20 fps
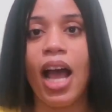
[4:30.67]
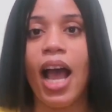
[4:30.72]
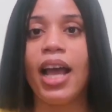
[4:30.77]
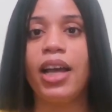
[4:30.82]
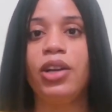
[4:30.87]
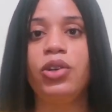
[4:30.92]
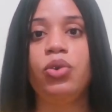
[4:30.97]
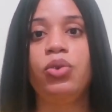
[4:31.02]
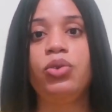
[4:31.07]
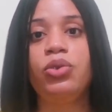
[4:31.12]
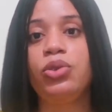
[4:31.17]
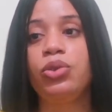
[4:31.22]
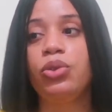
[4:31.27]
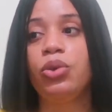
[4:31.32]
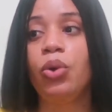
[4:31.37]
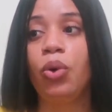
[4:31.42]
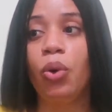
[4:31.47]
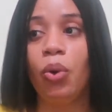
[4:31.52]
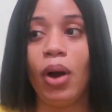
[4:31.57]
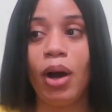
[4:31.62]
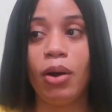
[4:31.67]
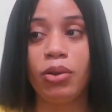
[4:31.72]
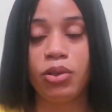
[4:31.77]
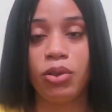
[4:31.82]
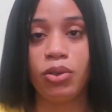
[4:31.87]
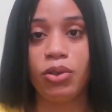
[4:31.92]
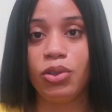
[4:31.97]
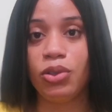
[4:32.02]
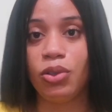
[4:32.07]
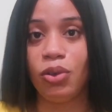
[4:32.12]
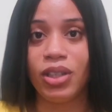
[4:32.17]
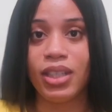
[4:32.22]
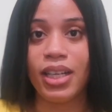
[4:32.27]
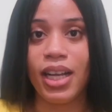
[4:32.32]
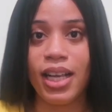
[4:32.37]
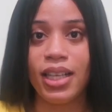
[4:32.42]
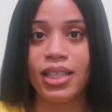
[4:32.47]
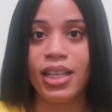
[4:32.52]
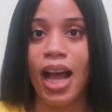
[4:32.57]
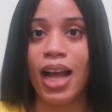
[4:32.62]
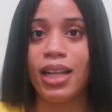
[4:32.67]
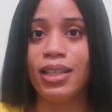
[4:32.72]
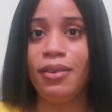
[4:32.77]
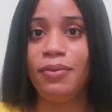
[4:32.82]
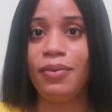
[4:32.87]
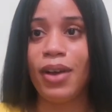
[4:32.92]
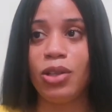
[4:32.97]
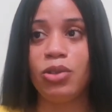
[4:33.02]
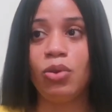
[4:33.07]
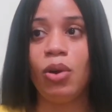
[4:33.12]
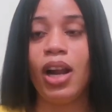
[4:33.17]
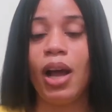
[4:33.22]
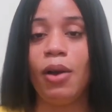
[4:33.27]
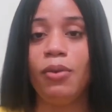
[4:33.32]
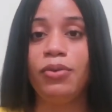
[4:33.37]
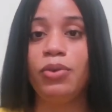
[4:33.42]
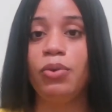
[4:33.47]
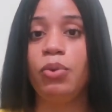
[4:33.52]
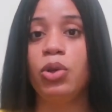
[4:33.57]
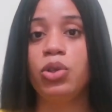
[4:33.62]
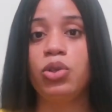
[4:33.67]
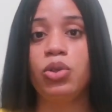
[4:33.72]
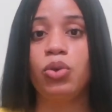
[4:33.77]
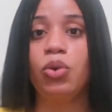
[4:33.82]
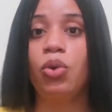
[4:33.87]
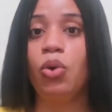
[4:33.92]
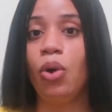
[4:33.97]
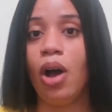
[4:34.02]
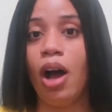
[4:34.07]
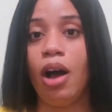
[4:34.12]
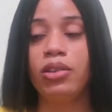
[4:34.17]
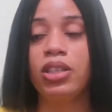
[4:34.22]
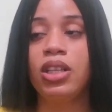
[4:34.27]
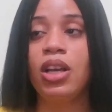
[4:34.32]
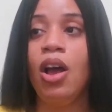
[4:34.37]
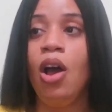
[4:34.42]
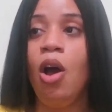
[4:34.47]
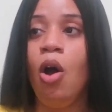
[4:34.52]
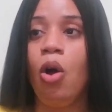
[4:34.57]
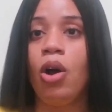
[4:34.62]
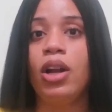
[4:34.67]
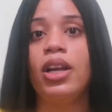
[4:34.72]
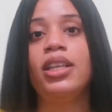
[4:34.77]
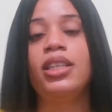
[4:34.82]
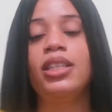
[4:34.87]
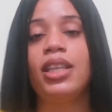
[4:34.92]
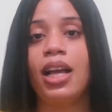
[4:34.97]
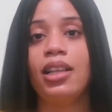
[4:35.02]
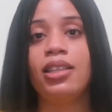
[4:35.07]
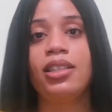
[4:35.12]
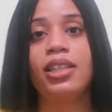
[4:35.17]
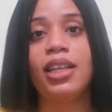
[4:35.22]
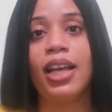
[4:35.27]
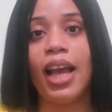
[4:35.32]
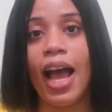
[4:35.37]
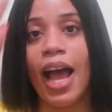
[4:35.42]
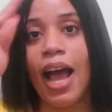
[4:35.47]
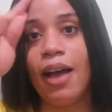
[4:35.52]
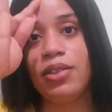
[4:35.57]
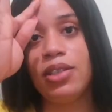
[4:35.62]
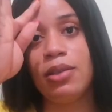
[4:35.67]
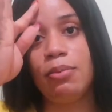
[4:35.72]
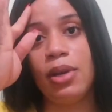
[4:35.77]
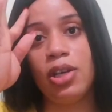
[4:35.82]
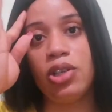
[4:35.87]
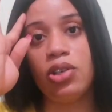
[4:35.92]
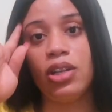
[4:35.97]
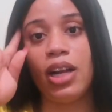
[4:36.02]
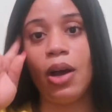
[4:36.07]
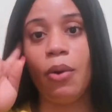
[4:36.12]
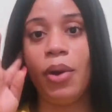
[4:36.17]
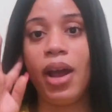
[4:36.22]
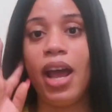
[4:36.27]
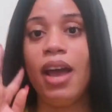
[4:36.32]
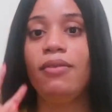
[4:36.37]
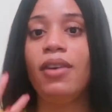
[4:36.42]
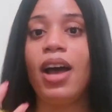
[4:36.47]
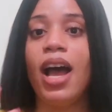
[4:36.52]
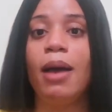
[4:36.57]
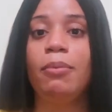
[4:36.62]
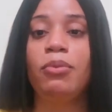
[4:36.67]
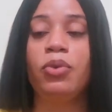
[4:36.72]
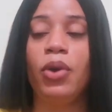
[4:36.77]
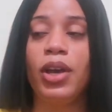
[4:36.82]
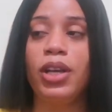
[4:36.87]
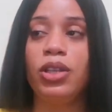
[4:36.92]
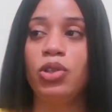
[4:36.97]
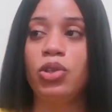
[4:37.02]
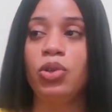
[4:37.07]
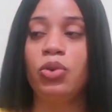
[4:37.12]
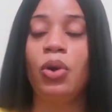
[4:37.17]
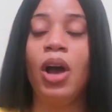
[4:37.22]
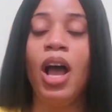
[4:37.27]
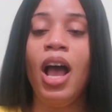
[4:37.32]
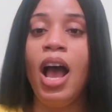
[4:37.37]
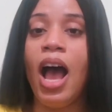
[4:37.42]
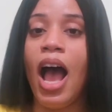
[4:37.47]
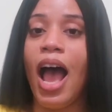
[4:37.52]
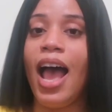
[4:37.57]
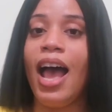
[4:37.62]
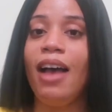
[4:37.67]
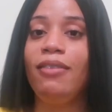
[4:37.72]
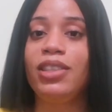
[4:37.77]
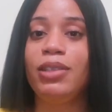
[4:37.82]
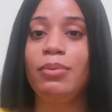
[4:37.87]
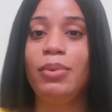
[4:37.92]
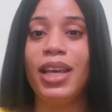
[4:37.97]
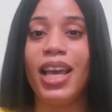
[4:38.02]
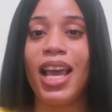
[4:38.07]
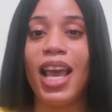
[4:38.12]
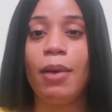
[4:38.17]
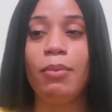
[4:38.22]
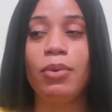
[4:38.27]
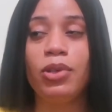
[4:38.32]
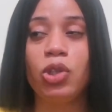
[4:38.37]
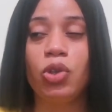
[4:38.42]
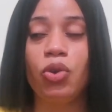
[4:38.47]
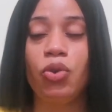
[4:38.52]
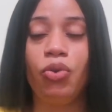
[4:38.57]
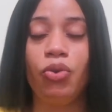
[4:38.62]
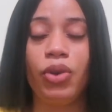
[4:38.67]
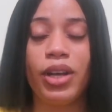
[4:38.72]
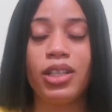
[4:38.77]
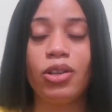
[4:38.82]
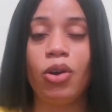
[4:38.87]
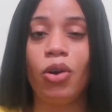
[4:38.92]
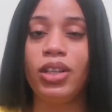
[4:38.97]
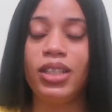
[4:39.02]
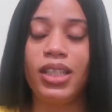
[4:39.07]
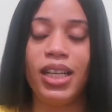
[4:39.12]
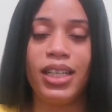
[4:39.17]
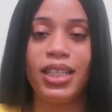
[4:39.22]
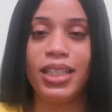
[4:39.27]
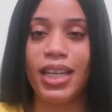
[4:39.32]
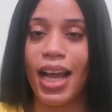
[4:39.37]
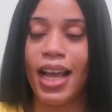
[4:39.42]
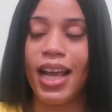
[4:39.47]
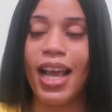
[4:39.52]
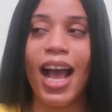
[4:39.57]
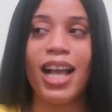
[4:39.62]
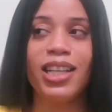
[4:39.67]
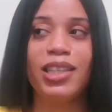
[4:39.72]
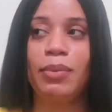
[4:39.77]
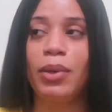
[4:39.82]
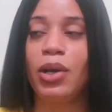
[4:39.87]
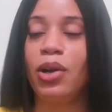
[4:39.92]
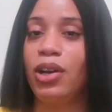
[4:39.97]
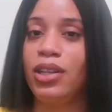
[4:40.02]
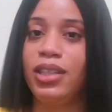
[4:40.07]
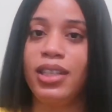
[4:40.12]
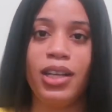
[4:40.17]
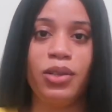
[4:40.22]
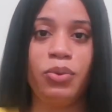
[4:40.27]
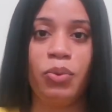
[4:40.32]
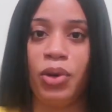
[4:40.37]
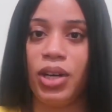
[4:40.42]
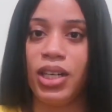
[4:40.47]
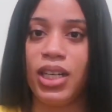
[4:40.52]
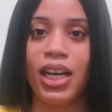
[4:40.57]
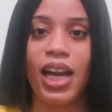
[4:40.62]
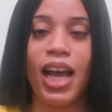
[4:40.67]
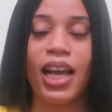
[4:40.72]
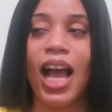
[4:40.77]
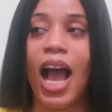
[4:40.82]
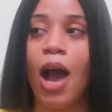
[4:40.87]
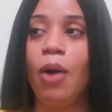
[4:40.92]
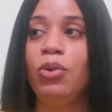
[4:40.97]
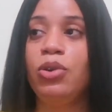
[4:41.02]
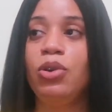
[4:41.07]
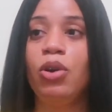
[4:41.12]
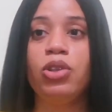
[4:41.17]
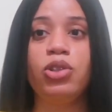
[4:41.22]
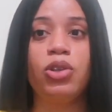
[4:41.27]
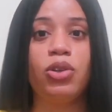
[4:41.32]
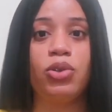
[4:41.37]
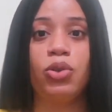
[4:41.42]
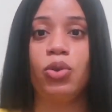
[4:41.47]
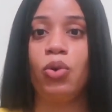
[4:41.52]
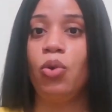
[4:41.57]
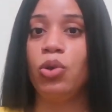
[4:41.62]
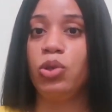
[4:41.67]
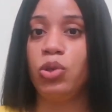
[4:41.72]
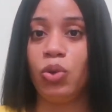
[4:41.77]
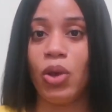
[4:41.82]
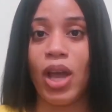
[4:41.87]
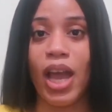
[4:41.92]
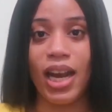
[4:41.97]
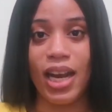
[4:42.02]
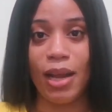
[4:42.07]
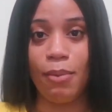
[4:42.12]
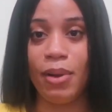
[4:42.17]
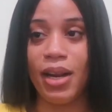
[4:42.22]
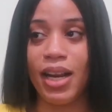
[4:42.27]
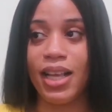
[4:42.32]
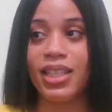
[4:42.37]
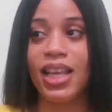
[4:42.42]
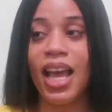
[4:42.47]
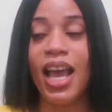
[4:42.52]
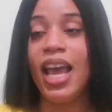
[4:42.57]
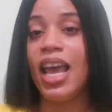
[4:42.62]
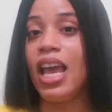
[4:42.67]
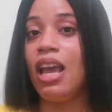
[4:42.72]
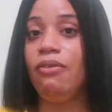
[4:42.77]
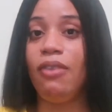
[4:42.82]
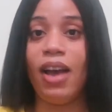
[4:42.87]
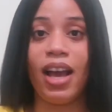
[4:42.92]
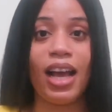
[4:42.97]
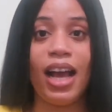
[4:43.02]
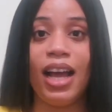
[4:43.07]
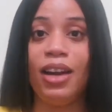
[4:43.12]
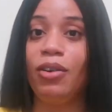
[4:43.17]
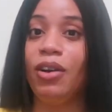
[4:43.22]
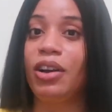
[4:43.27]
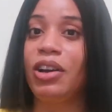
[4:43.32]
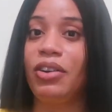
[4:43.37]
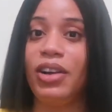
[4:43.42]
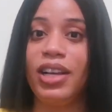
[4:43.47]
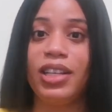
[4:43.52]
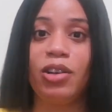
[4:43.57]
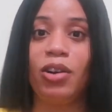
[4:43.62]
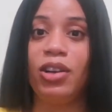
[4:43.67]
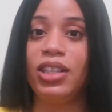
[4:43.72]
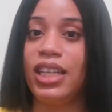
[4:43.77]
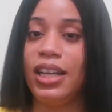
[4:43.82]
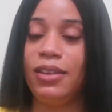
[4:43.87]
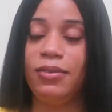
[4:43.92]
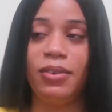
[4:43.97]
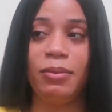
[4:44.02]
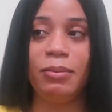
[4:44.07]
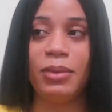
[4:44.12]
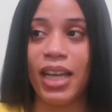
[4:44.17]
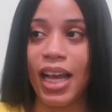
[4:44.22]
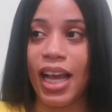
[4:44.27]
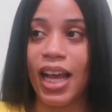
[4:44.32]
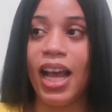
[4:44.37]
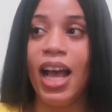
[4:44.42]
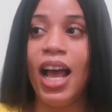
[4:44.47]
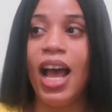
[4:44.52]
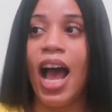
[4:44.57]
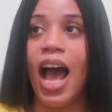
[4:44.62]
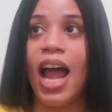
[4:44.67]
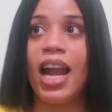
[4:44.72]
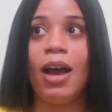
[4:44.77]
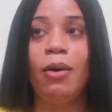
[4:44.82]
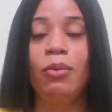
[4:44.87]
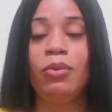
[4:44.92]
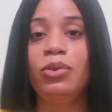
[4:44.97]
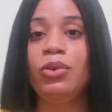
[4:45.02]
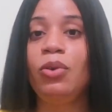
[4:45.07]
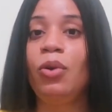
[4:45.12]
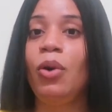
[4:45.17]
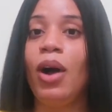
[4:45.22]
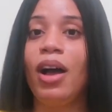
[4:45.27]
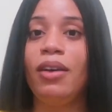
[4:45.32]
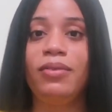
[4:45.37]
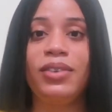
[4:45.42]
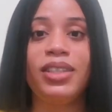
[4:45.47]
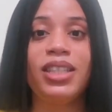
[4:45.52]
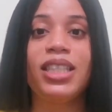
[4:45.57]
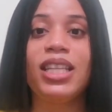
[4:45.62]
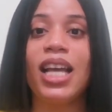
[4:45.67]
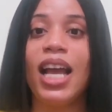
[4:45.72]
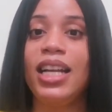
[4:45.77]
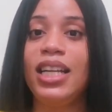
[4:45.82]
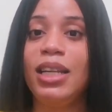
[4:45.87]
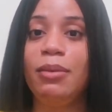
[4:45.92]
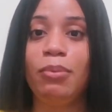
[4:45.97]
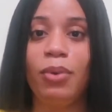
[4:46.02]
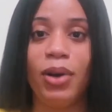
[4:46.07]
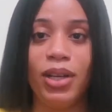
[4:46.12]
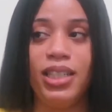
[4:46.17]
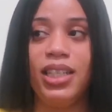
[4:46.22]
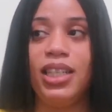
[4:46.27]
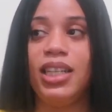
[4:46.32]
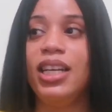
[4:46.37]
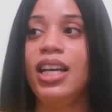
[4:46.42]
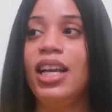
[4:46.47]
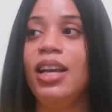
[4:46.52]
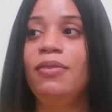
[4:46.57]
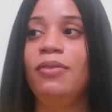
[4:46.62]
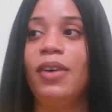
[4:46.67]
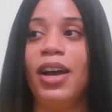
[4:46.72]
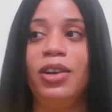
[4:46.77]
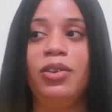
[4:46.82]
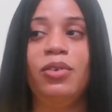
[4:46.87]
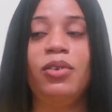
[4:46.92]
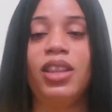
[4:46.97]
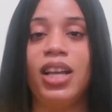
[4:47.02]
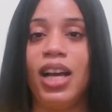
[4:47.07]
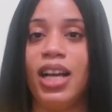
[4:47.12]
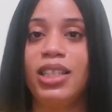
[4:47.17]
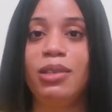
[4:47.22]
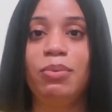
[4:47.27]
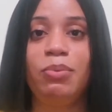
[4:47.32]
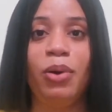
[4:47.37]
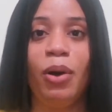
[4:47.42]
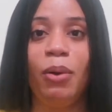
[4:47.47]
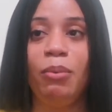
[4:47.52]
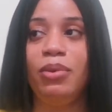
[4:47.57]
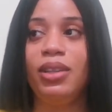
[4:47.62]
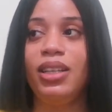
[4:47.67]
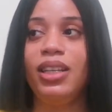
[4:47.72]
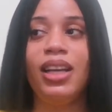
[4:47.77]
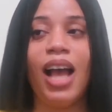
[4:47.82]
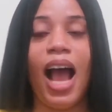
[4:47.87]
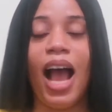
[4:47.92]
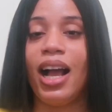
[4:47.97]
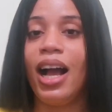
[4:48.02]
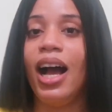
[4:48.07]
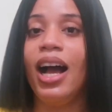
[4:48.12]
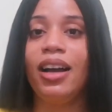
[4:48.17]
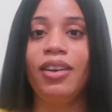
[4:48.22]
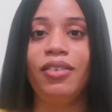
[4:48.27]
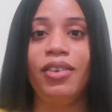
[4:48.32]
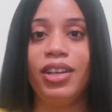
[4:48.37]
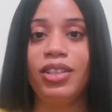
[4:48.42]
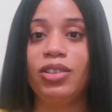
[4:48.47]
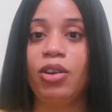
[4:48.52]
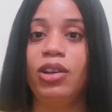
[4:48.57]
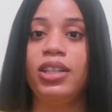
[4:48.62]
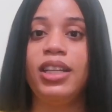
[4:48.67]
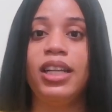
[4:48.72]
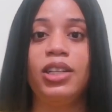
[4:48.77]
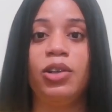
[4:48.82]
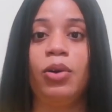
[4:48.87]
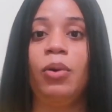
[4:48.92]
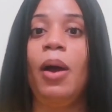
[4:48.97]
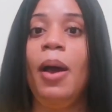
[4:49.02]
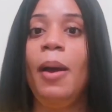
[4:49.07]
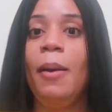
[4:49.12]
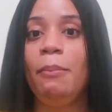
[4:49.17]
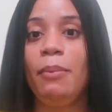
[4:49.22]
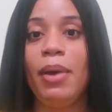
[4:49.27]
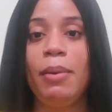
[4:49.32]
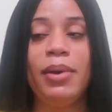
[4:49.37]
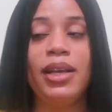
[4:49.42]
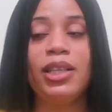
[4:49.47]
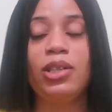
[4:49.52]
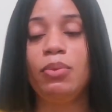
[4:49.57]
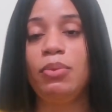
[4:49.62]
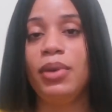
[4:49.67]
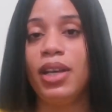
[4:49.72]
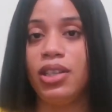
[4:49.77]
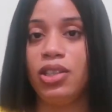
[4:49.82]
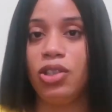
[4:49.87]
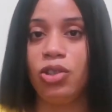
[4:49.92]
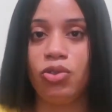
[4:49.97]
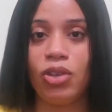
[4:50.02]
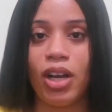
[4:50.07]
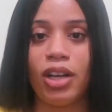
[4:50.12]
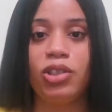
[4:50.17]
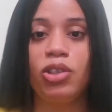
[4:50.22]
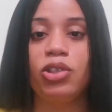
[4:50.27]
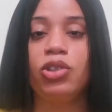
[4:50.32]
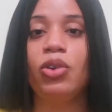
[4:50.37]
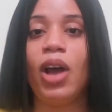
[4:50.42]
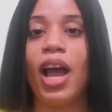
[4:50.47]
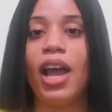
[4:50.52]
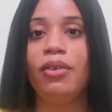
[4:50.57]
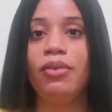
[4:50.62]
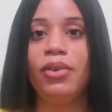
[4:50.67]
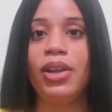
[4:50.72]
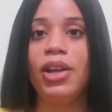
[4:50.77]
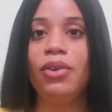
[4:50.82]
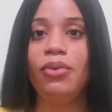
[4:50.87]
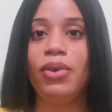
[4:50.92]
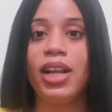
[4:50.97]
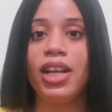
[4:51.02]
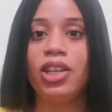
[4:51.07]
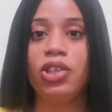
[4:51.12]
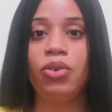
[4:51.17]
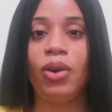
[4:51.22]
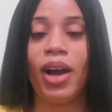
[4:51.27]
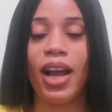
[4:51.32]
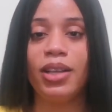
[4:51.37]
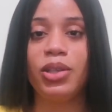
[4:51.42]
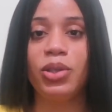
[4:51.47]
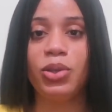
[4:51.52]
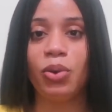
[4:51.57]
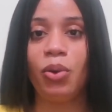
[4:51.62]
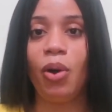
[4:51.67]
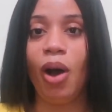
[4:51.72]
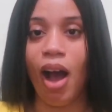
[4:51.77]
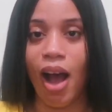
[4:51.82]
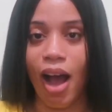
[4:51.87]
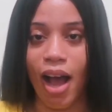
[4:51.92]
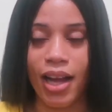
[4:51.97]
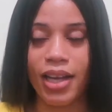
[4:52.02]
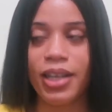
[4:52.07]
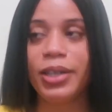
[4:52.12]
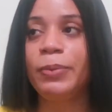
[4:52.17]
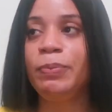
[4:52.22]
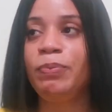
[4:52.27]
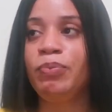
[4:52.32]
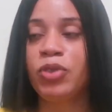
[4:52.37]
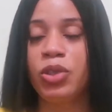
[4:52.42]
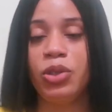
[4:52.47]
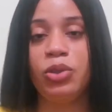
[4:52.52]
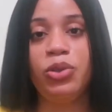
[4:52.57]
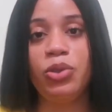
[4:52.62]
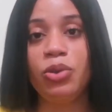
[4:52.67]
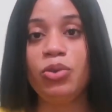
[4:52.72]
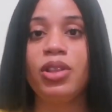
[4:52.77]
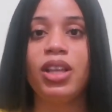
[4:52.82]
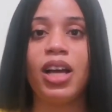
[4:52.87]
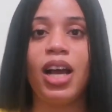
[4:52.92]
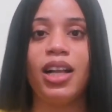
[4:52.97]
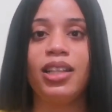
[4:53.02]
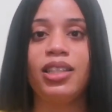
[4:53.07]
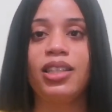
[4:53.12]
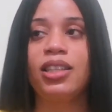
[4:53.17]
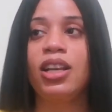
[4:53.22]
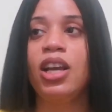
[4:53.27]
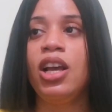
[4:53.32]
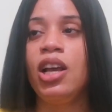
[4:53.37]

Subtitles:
I don't go out on Sundays, and if at all I even want to go out on a Saturday, I have to make sure that wherever I'm going to, I have to be able to create content there. It has to be content worthy. Like, I will not just go to any place if I cannot create content from there, and I won't go and visit anybody if I know that probably I can't create content, or maybe it will be a distraction. So I really try so hard to do that.